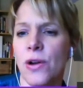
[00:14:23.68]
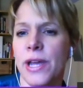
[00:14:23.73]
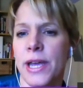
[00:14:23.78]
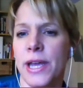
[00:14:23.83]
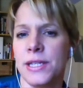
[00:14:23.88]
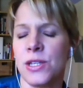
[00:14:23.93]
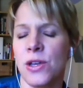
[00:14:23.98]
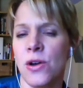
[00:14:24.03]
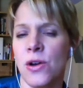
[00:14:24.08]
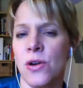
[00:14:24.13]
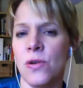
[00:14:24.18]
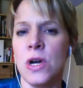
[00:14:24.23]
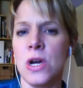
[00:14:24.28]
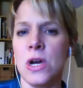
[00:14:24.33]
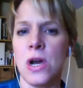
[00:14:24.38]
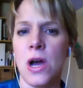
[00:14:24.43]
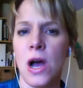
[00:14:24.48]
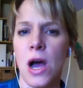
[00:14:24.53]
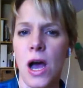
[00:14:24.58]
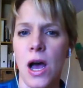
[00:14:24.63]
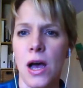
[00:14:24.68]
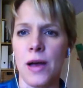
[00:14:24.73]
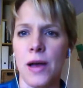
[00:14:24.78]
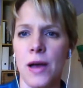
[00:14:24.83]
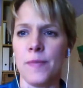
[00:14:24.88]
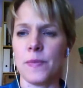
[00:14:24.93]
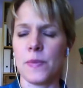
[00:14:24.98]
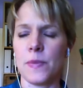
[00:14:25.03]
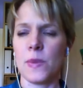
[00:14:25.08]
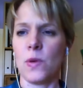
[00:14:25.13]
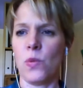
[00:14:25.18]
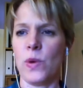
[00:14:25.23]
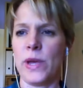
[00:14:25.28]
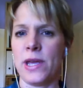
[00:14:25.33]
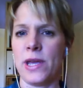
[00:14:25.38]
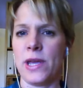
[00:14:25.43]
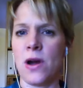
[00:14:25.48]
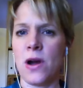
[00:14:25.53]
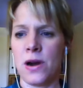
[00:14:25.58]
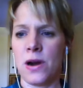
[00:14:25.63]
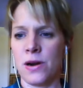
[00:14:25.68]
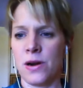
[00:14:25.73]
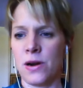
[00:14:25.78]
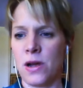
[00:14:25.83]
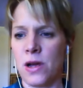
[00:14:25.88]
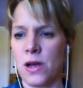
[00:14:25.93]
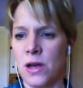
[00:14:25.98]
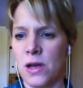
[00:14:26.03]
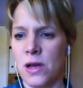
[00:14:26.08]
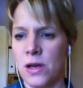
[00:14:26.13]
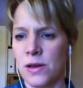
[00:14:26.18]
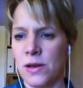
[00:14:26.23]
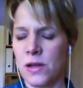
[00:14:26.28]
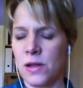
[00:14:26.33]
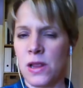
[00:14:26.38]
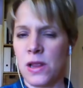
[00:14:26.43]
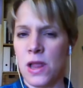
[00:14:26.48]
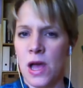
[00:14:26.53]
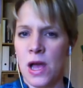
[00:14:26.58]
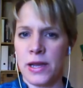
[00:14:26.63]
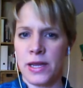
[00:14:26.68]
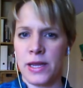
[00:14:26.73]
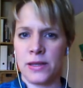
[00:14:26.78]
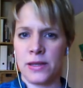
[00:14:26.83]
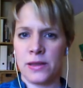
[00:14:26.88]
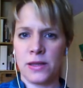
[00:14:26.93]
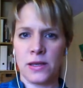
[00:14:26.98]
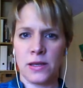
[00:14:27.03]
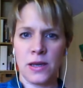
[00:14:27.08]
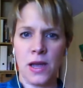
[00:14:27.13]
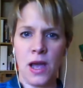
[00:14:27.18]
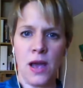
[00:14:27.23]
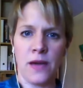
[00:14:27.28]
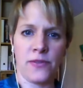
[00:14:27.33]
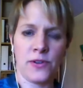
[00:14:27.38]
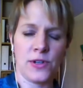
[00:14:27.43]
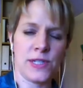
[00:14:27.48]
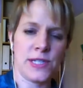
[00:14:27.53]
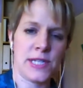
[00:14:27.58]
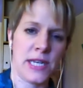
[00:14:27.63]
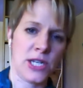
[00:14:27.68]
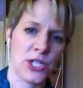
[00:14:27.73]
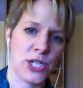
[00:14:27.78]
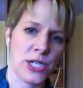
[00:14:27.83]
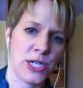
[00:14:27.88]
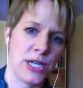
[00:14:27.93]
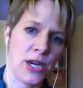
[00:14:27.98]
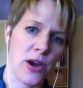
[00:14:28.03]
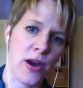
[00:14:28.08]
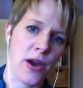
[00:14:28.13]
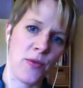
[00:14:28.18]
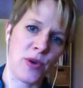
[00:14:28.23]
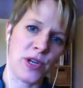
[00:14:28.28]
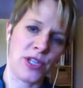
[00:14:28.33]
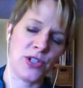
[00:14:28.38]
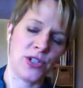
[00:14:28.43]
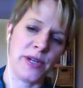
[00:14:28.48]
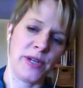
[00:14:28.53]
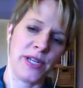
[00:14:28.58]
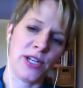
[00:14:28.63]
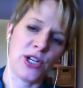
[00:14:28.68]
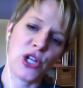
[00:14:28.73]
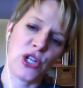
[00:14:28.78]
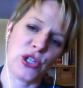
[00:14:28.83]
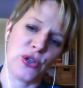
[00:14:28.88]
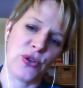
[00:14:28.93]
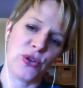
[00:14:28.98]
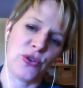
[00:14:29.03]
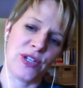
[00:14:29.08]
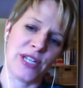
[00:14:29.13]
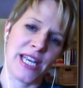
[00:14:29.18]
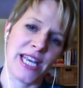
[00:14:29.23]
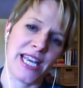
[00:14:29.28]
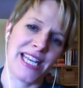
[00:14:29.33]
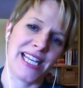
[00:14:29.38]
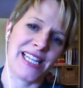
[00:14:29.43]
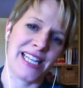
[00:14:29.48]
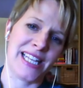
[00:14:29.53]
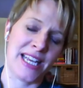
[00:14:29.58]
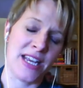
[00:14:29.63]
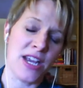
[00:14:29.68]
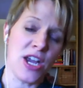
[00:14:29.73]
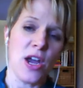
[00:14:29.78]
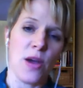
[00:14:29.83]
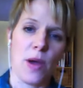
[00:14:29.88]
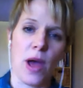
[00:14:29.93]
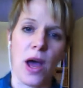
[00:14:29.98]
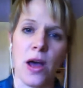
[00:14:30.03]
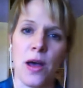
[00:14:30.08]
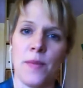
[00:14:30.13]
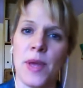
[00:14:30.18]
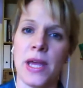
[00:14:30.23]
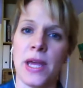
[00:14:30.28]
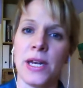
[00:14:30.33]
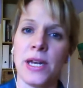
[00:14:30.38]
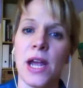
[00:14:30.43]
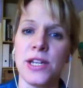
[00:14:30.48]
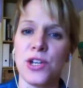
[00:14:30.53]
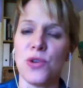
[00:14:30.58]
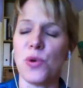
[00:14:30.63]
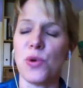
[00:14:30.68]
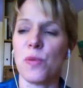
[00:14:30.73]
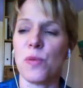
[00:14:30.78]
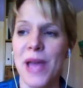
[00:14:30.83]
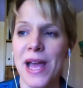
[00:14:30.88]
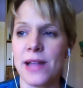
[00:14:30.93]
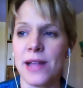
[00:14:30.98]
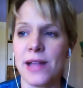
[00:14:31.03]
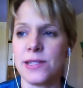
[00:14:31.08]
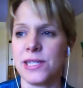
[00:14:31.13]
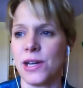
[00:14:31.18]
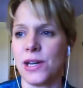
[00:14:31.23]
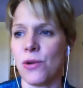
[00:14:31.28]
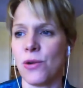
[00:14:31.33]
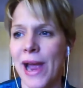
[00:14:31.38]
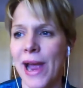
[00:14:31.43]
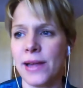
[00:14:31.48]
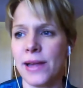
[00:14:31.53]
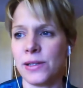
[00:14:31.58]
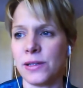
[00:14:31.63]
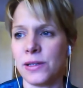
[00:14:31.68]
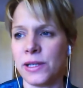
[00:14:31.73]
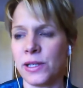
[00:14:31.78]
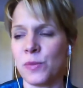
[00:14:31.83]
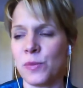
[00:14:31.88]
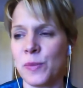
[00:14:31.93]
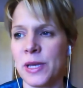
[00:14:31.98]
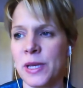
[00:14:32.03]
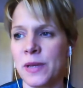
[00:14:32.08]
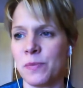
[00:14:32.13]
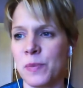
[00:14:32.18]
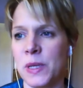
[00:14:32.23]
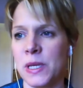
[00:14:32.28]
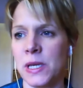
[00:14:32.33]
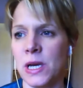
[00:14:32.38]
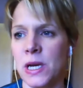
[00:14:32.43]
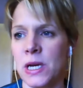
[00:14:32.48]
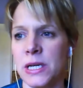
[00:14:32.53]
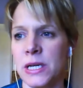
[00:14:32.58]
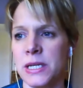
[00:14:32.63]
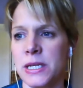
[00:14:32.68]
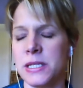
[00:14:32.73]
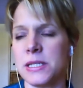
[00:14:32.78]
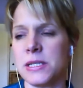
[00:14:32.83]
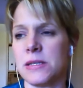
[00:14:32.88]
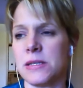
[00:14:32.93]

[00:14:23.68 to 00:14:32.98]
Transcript: so we are clogging the conversation here. I want to include Keeley. And I know we're bouncing around a little bit because,